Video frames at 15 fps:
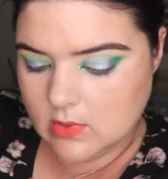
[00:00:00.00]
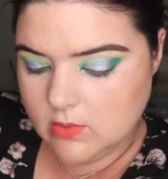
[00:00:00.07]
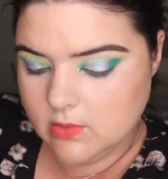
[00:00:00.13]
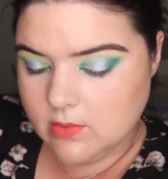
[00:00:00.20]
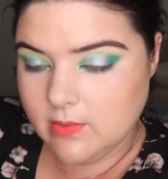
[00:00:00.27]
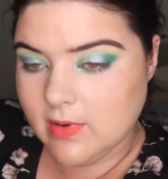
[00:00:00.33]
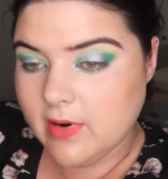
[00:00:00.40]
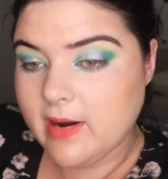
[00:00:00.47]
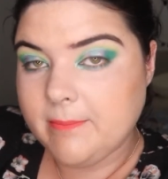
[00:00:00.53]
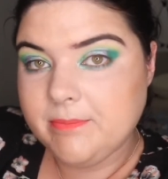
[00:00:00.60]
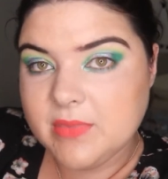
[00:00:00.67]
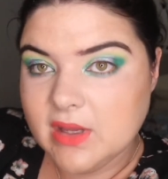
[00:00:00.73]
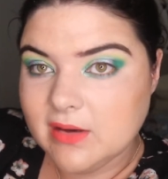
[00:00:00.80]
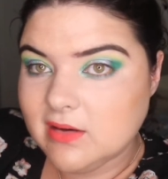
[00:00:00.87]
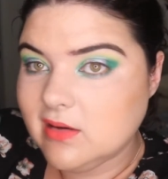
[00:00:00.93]
Ooh, alright,
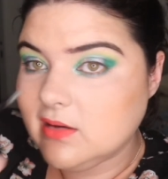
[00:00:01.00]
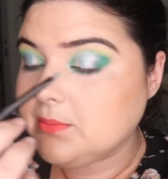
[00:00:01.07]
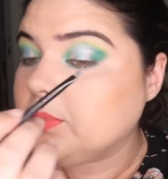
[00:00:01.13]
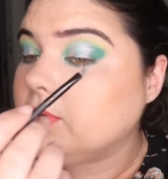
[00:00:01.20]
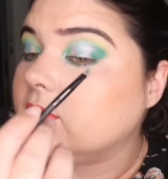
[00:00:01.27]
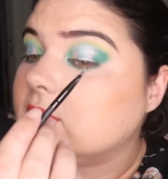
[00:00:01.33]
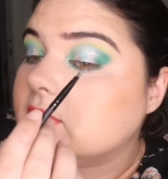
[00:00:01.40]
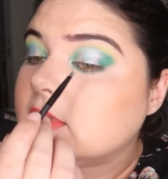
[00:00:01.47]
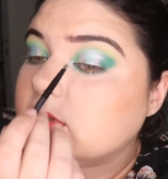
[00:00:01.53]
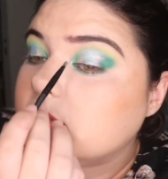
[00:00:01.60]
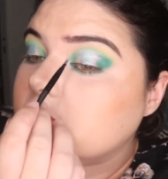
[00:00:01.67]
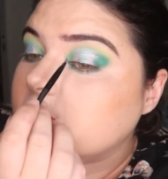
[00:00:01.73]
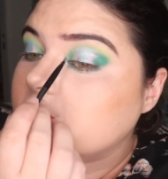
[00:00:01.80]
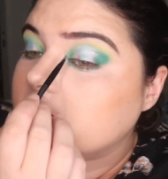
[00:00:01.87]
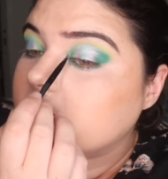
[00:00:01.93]
I'm going to put
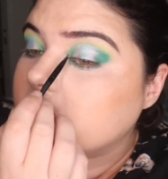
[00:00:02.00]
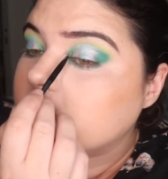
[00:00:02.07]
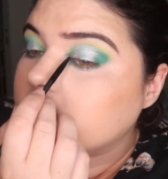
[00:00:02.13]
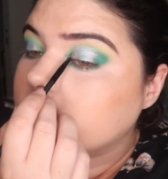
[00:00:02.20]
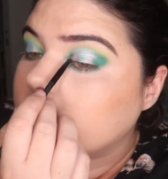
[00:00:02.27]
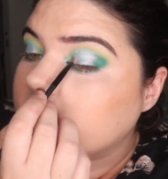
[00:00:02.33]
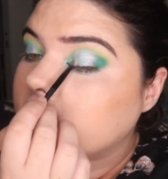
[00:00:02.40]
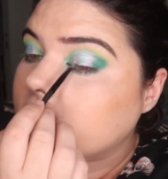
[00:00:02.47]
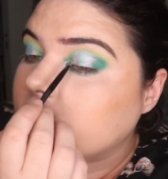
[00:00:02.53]
Soli to cancel out